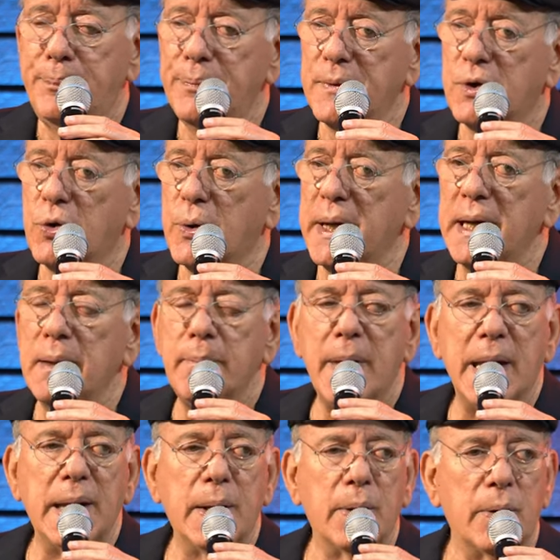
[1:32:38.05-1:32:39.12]
green
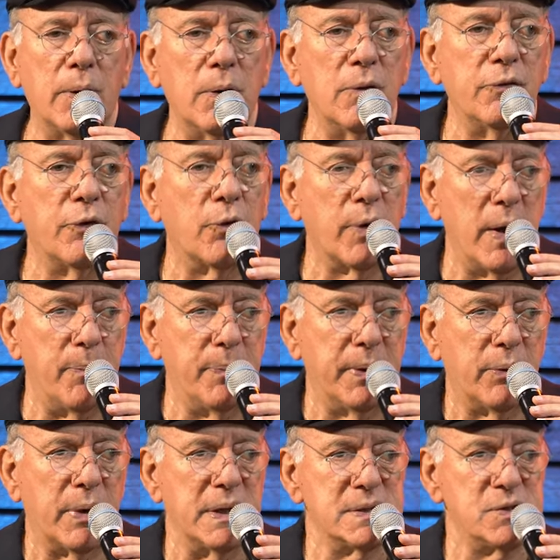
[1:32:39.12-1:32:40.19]
meadow for
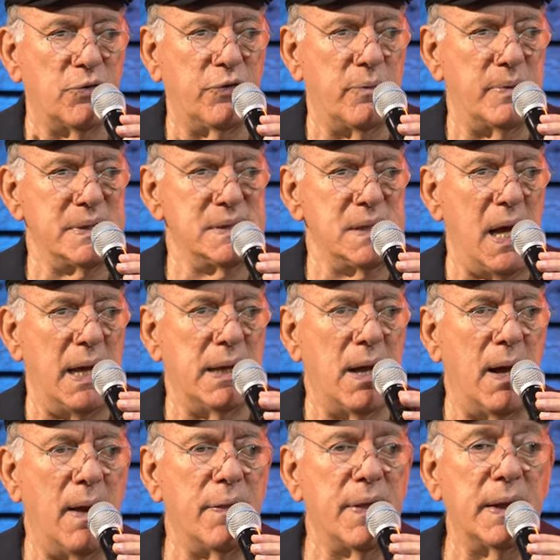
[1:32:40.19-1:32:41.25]
appearance of a
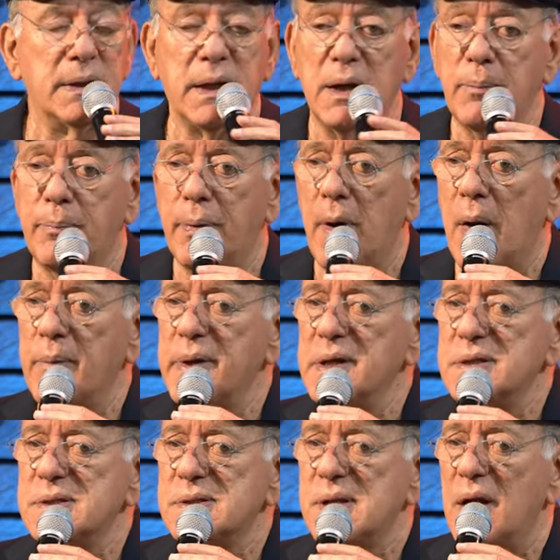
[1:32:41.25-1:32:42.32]
Messiah that can promise
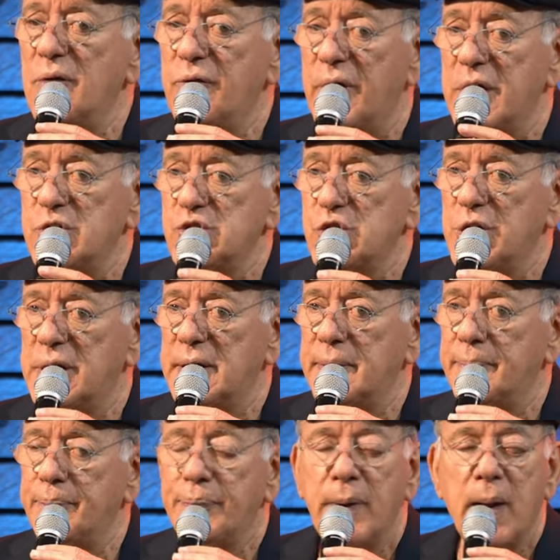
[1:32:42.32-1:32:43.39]
salvation.